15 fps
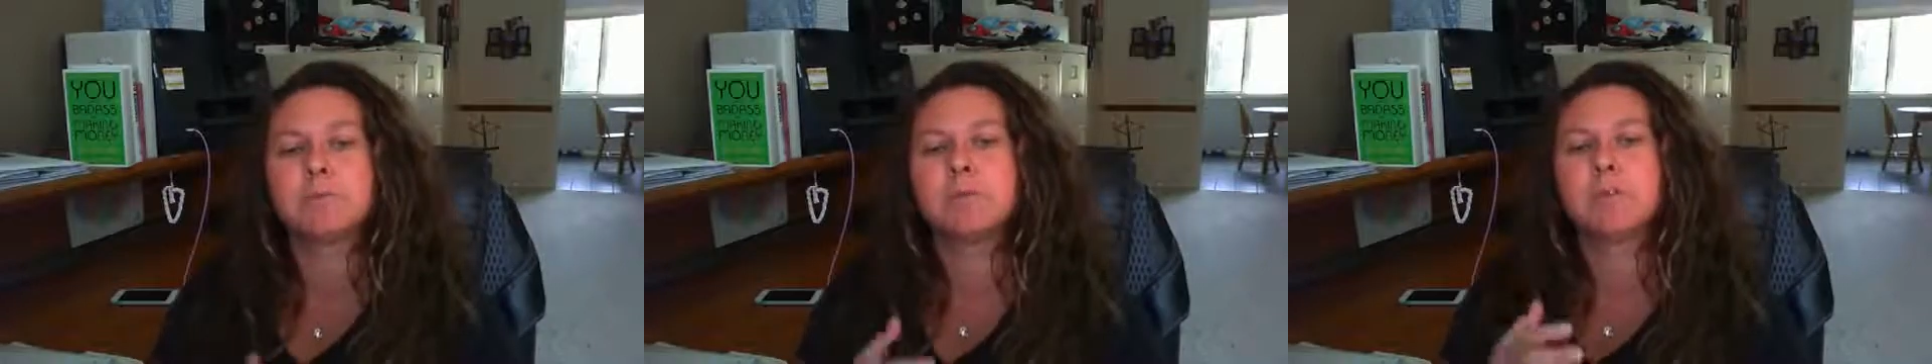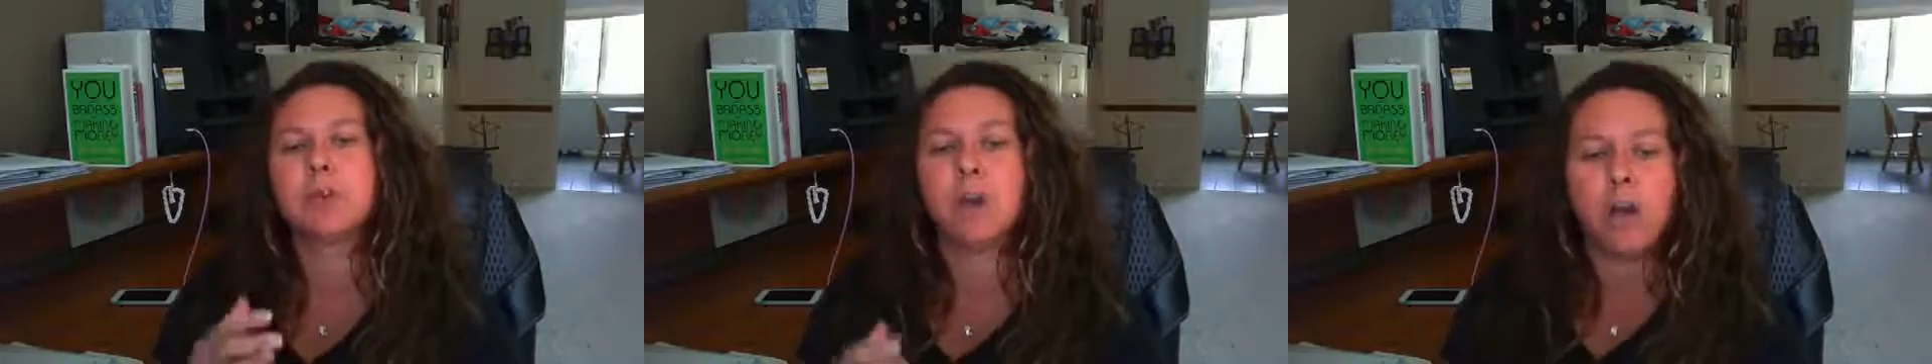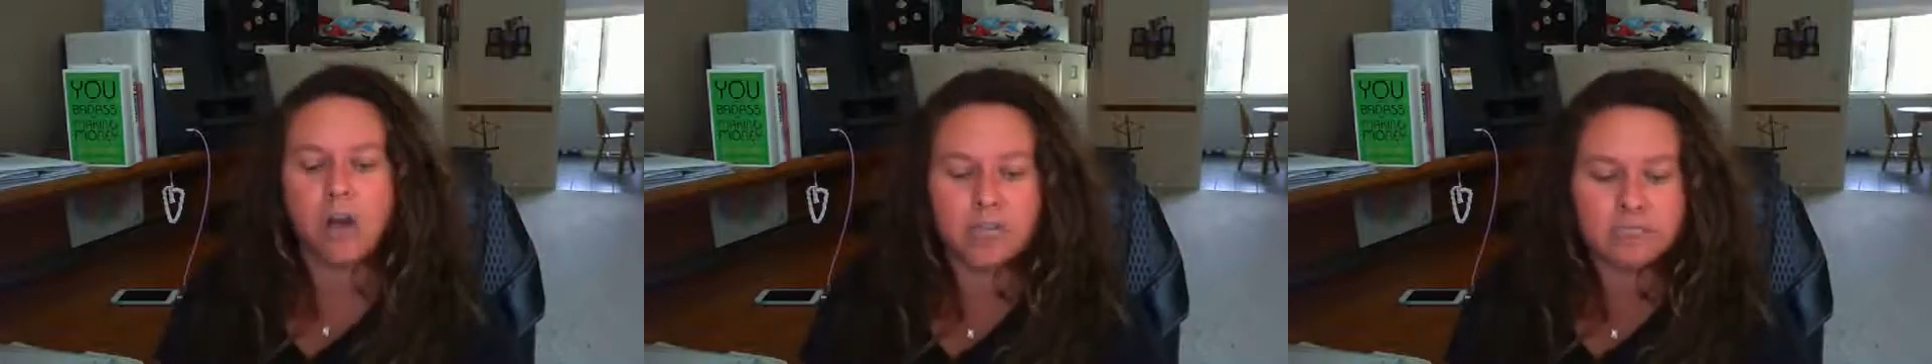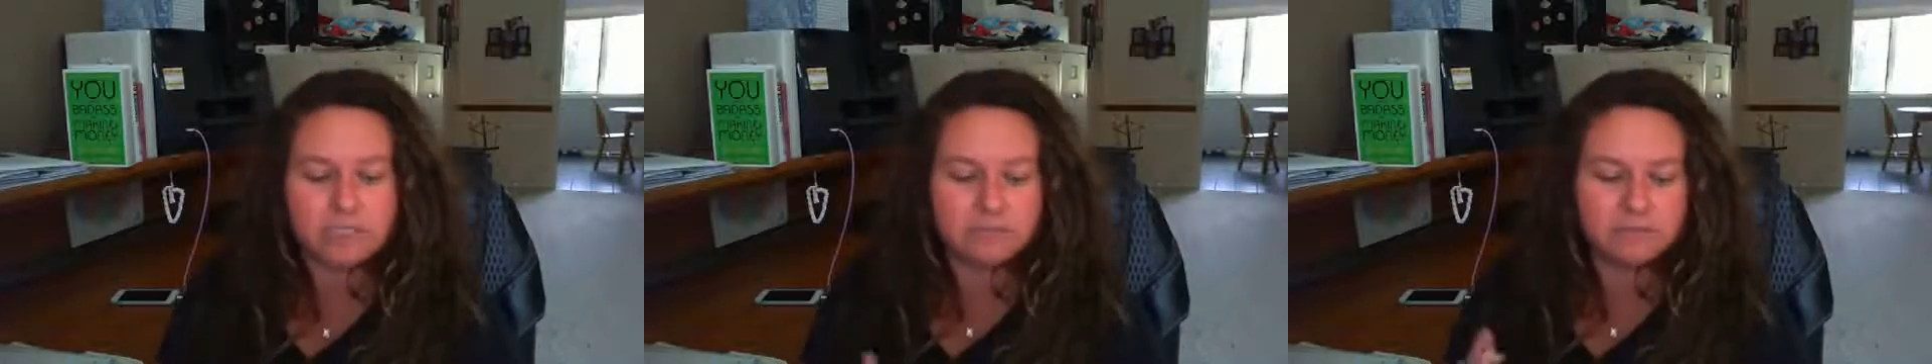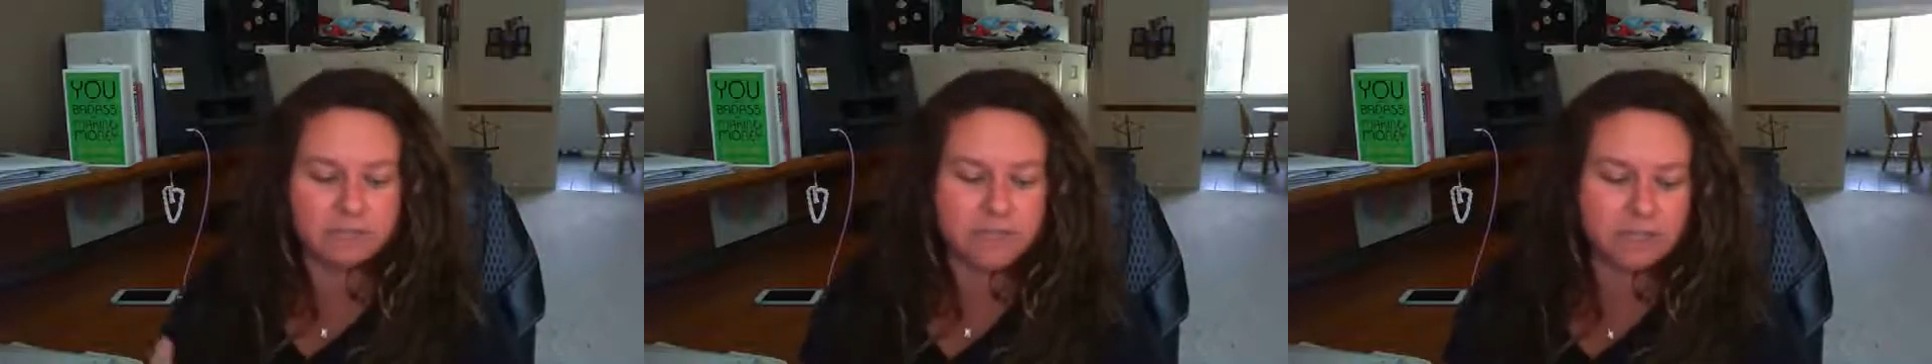So the cost
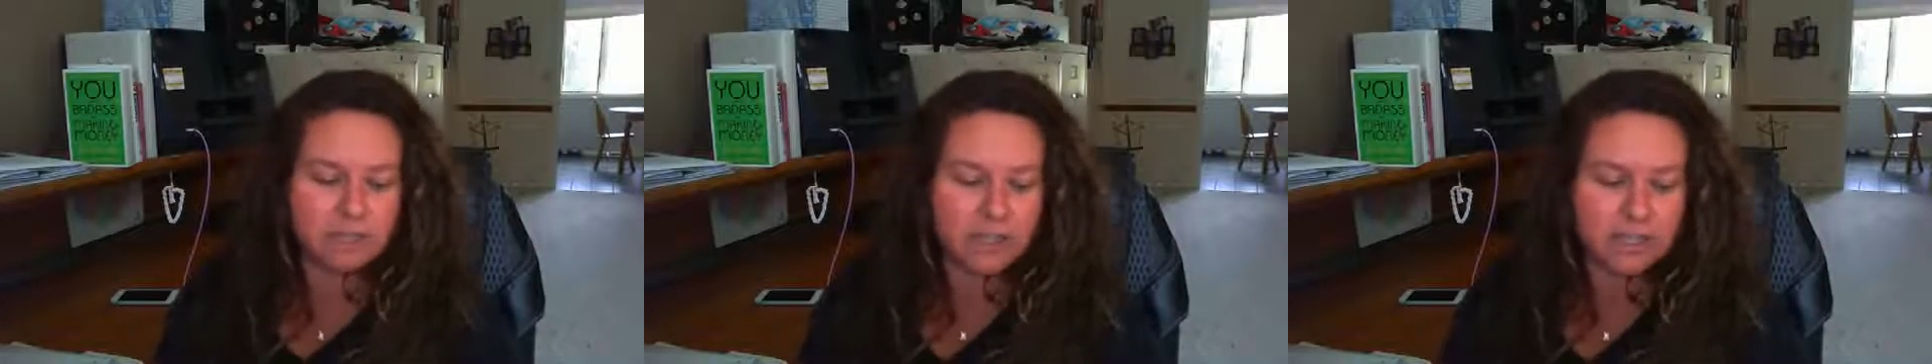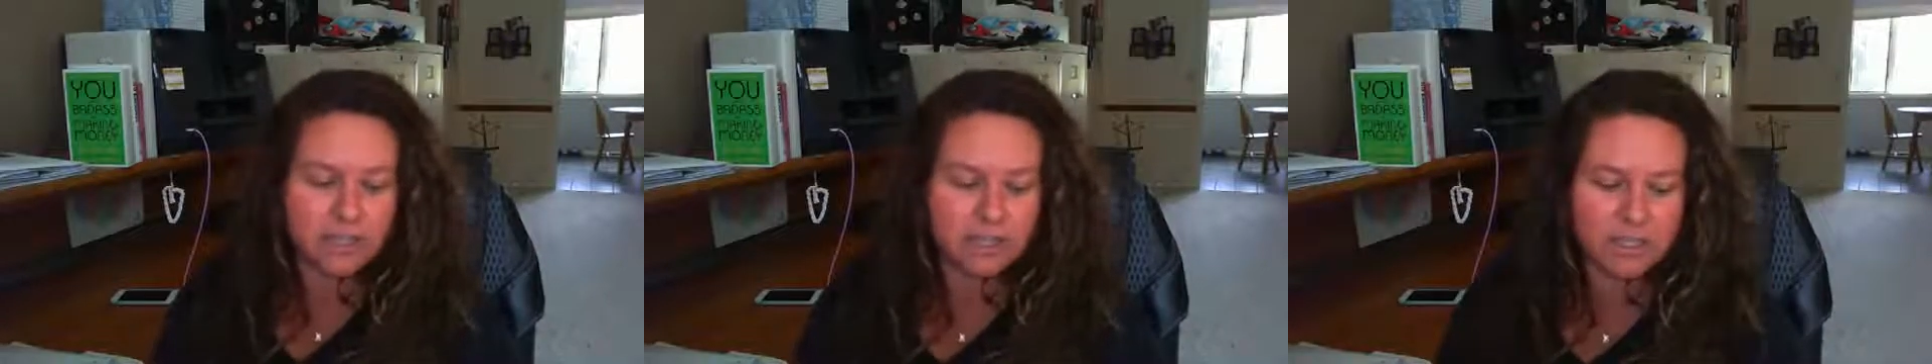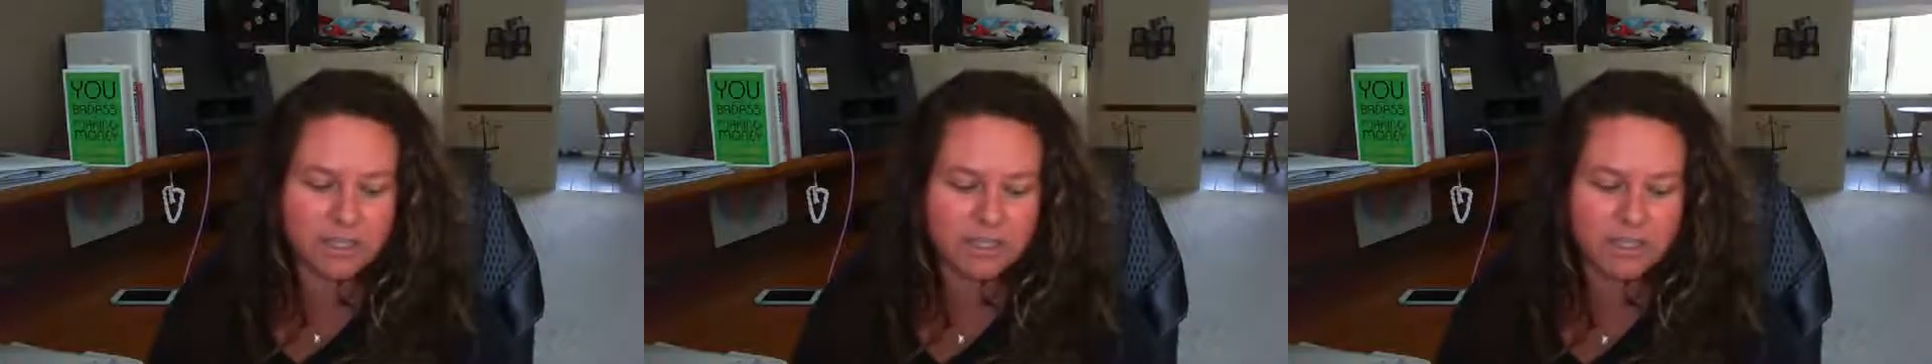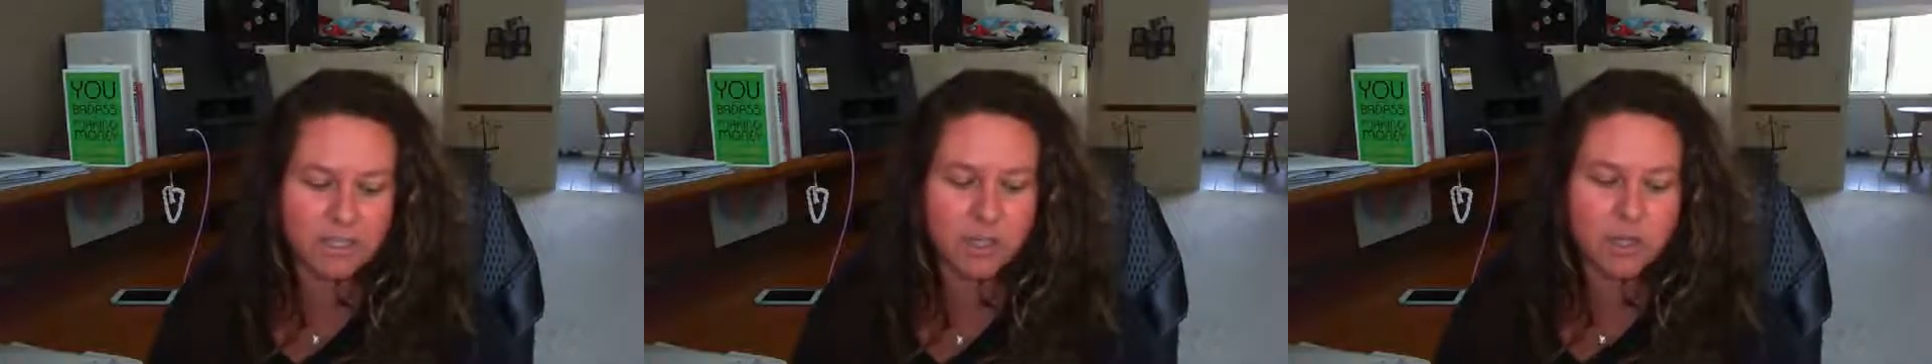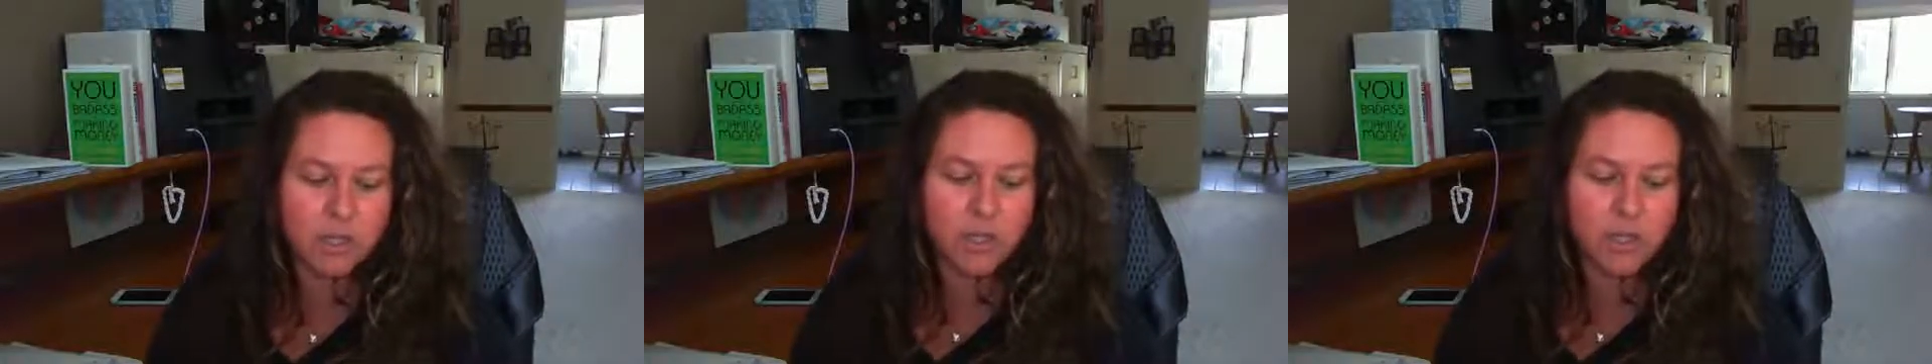of living is